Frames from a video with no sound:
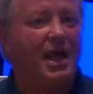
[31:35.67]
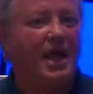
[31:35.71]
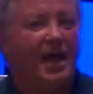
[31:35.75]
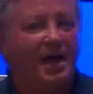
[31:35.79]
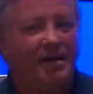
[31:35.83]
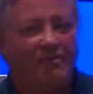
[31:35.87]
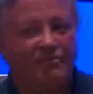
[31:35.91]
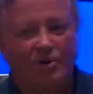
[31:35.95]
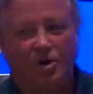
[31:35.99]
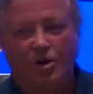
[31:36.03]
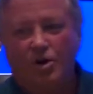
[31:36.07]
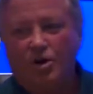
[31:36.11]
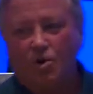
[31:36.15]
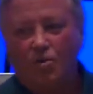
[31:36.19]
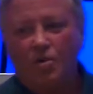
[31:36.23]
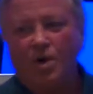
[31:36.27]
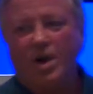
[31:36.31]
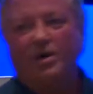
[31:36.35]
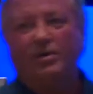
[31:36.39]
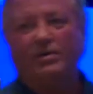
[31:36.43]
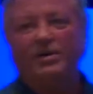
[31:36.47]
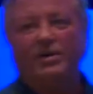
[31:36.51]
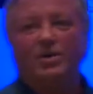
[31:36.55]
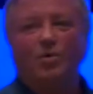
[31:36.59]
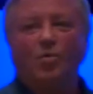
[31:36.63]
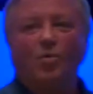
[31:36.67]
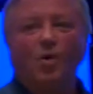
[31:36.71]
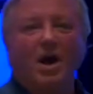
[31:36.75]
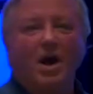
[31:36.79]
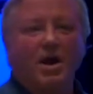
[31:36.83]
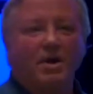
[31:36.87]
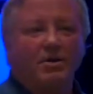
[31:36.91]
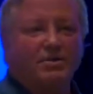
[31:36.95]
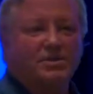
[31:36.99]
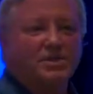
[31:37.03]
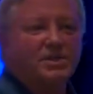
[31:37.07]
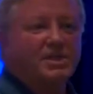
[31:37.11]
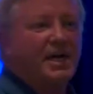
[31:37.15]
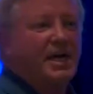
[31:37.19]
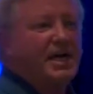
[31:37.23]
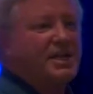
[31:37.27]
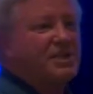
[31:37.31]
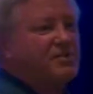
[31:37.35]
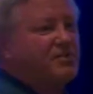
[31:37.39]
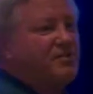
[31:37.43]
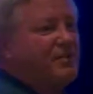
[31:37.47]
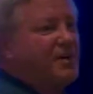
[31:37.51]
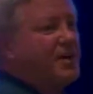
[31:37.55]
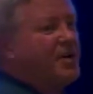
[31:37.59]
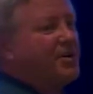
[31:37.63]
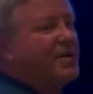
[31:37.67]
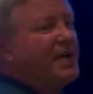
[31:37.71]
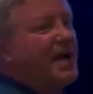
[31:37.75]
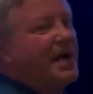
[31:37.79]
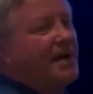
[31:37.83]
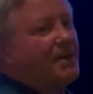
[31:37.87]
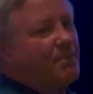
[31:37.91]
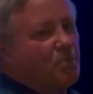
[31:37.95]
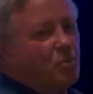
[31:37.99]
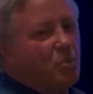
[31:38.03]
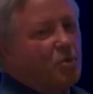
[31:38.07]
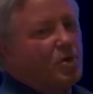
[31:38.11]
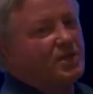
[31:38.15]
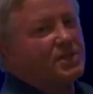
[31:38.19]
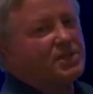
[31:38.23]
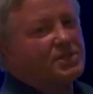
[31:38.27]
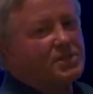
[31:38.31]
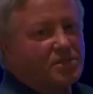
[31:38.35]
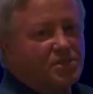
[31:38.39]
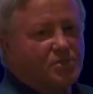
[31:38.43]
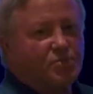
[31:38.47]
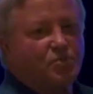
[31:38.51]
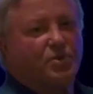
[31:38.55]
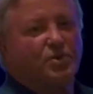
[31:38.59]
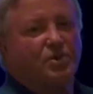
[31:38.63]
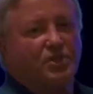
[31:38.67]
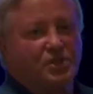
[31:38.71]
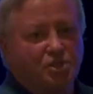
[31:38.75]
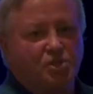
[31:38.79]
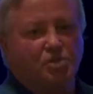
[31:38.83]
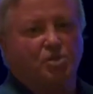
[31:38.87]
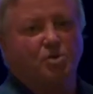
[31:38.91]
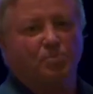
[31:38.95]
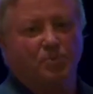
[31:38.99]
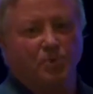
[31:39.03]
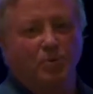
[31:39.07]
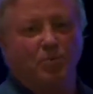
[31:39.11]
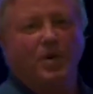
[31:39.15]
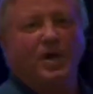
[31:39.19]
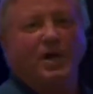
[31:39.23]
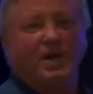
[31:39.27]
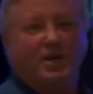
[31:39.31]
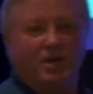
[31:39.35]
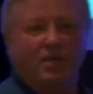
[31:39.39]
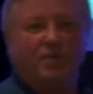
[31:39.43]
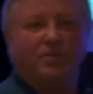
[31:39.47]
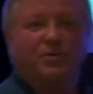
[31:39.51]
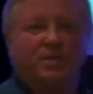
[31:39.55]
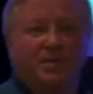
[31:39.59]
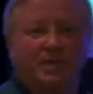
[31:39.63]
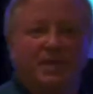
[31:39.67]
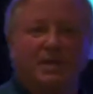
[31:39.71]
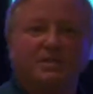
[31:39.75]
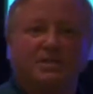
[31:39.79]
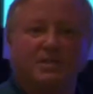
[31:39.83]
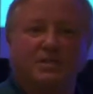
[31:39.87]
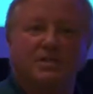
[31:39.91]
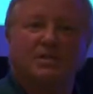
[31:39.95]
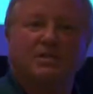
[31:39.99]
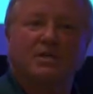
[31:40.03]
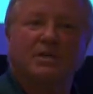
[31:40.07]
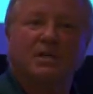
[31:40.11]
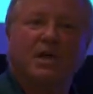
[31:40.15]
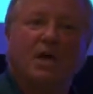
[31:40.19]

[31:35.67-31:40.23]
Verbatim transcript: And very quickly, the wireless guys figured out, boy, this is a really stupid way of doing this.